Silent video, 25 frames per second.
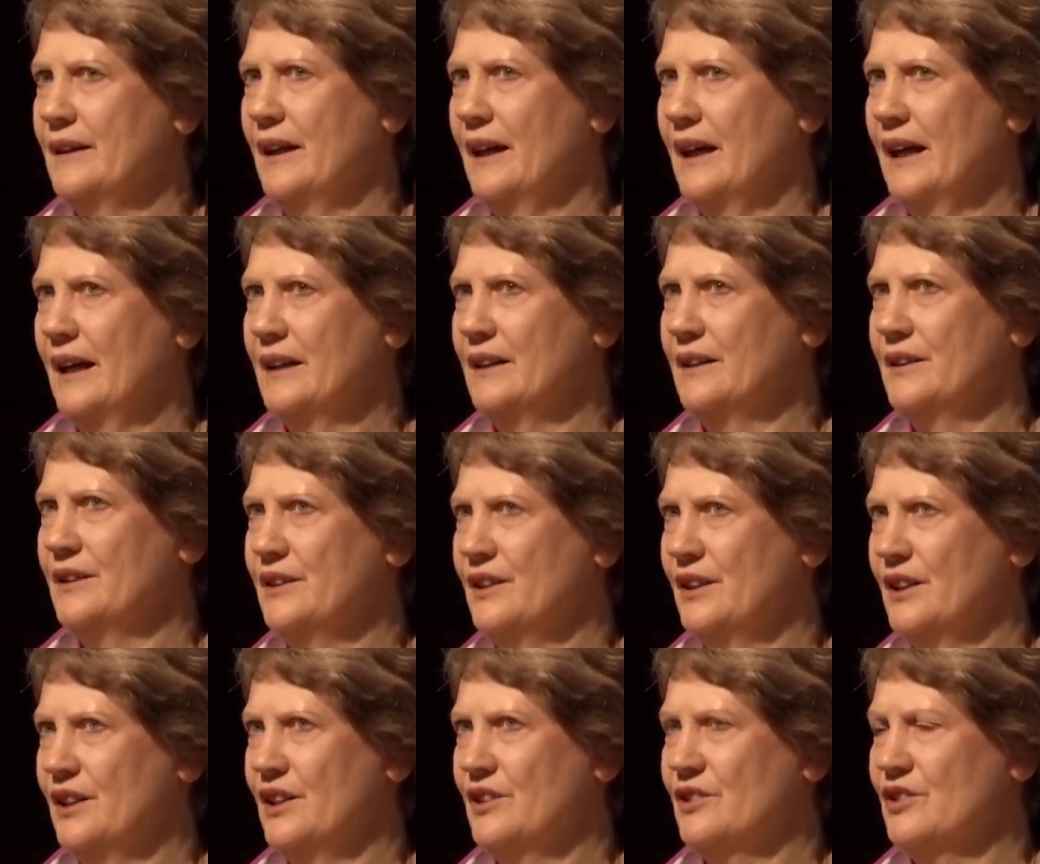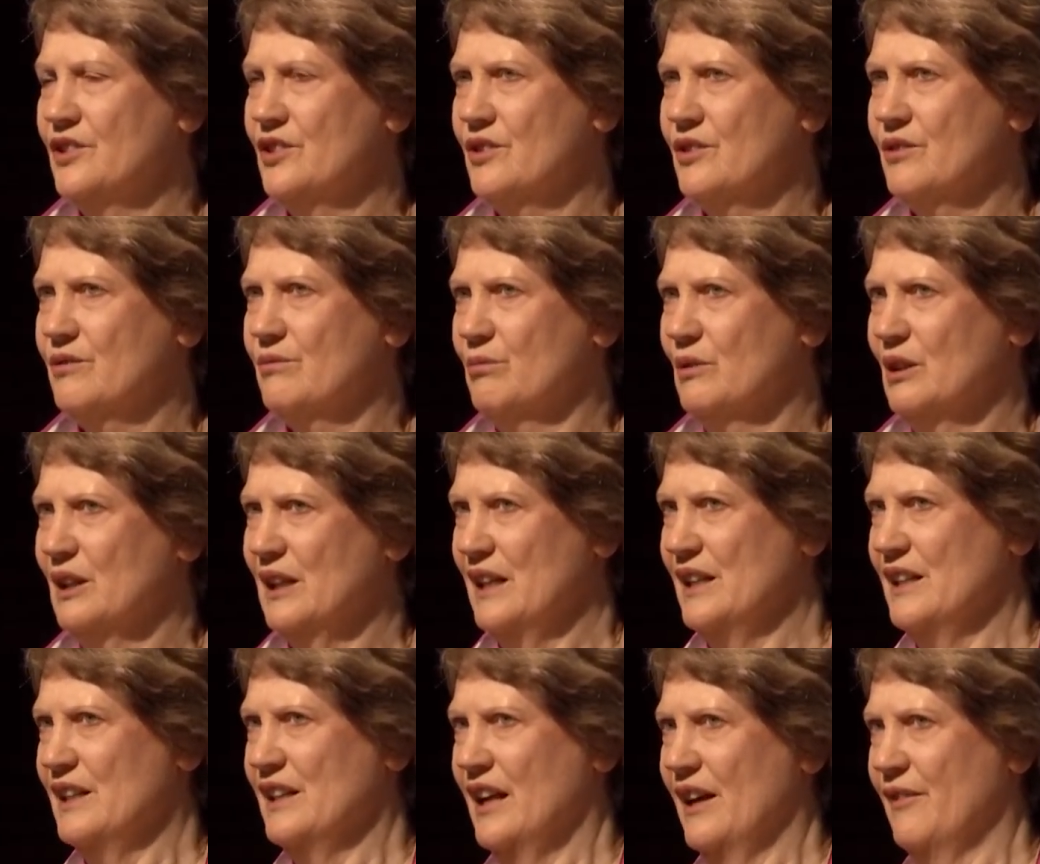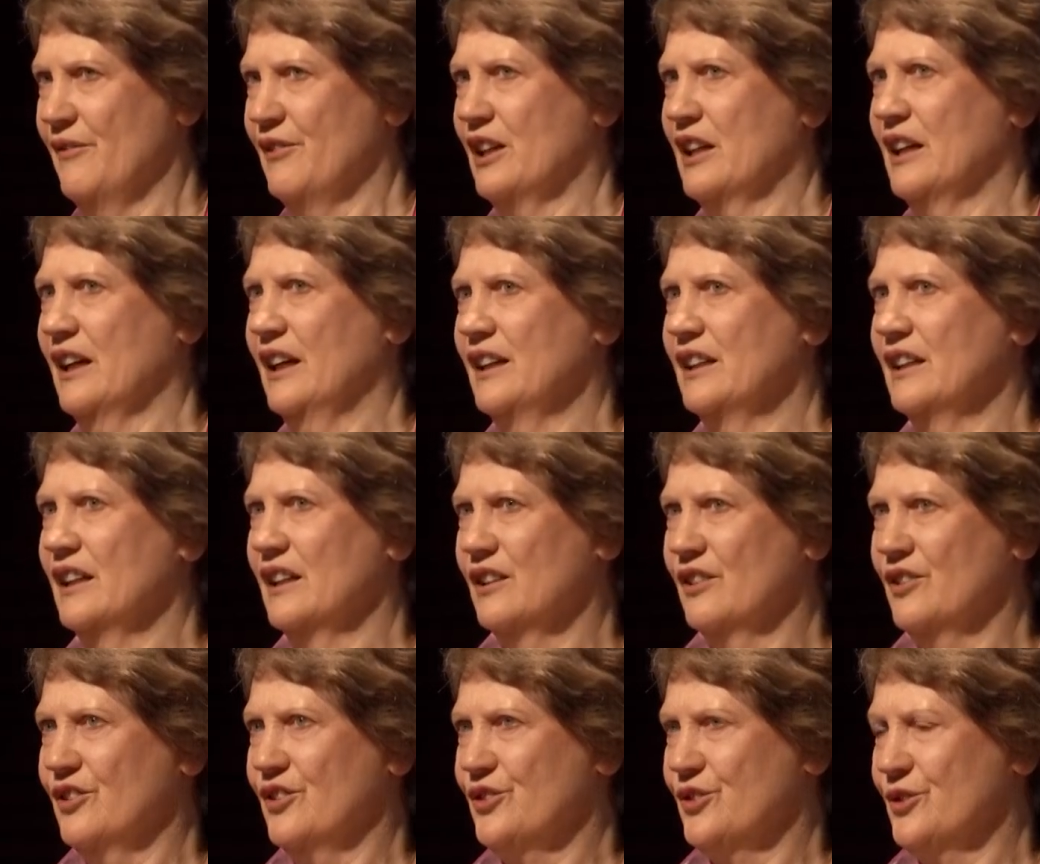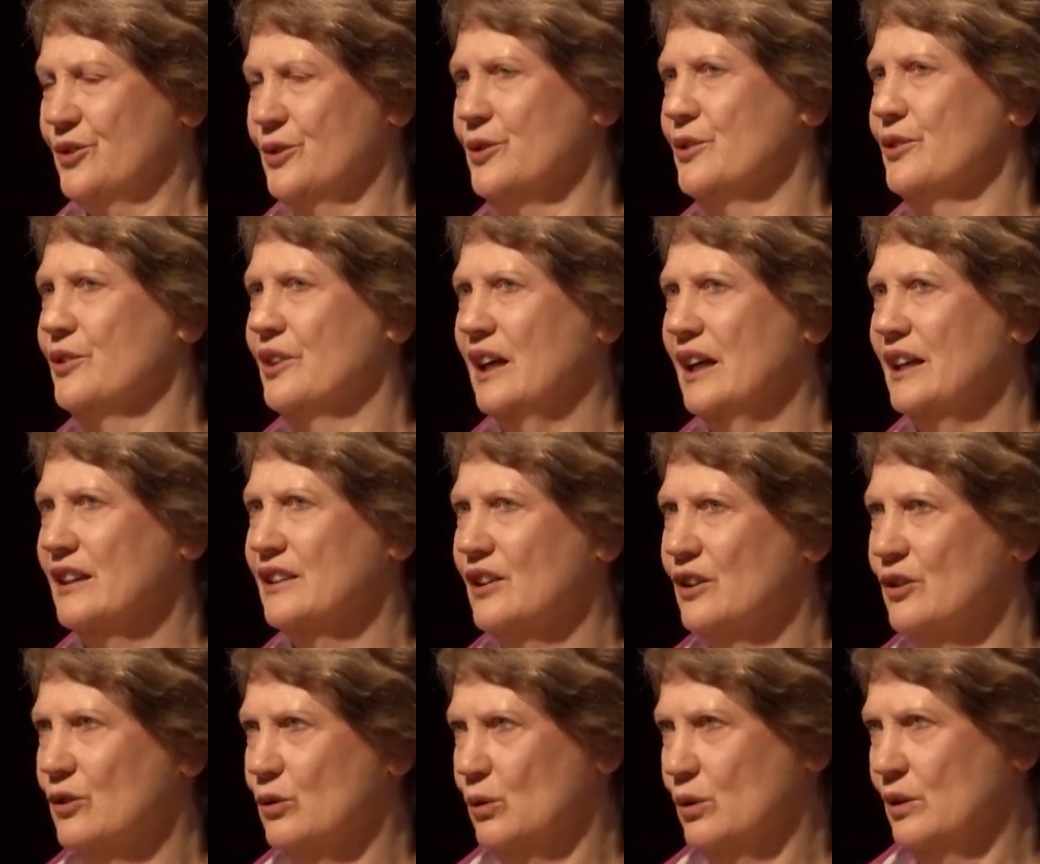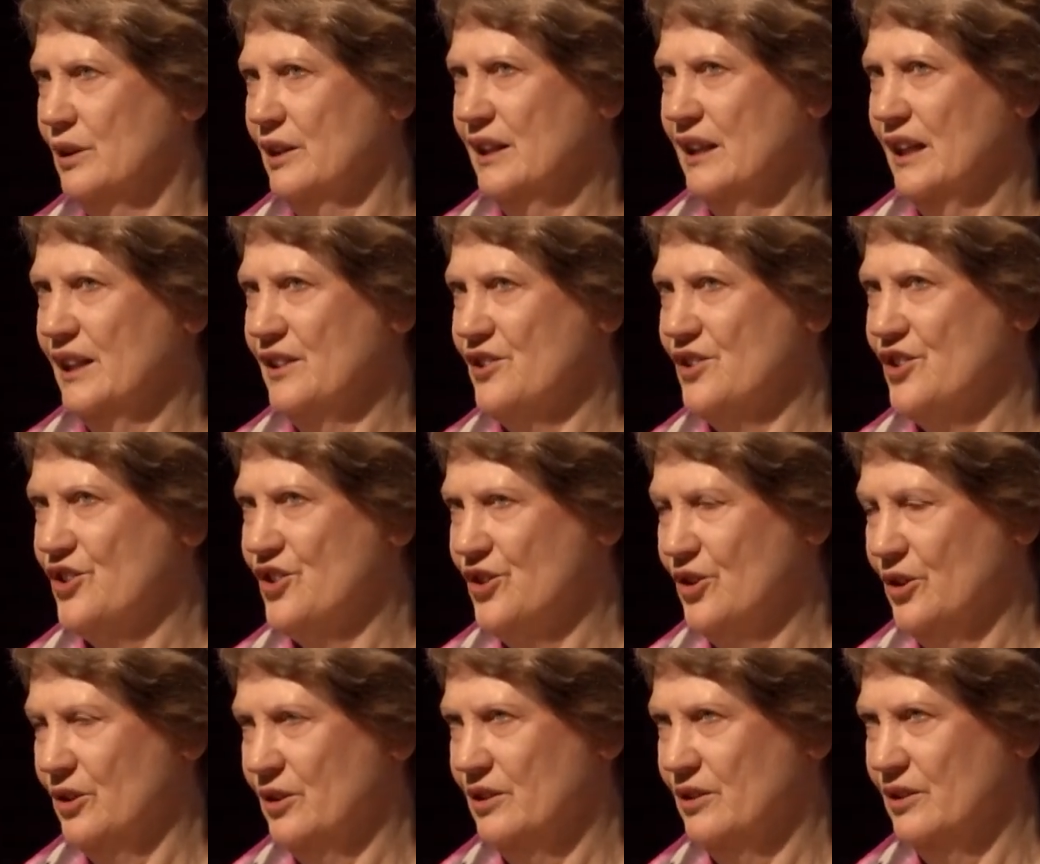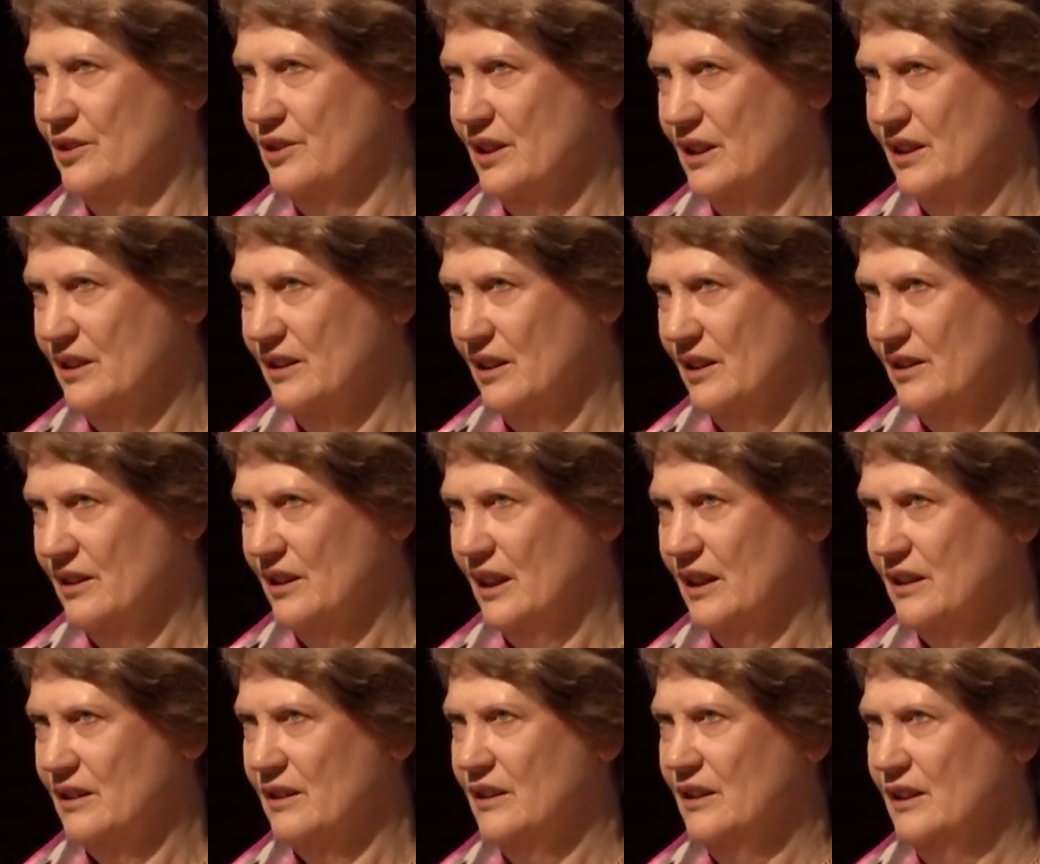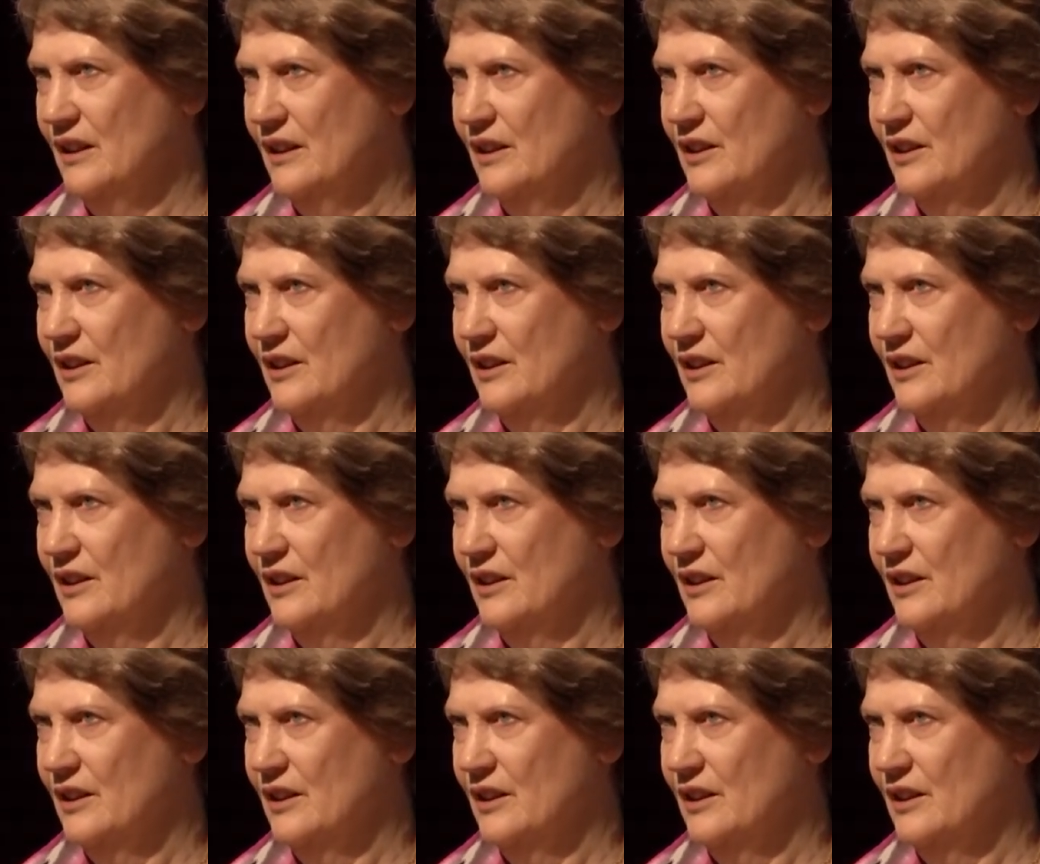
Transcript: And it's really navigating through that and all the uncertainty that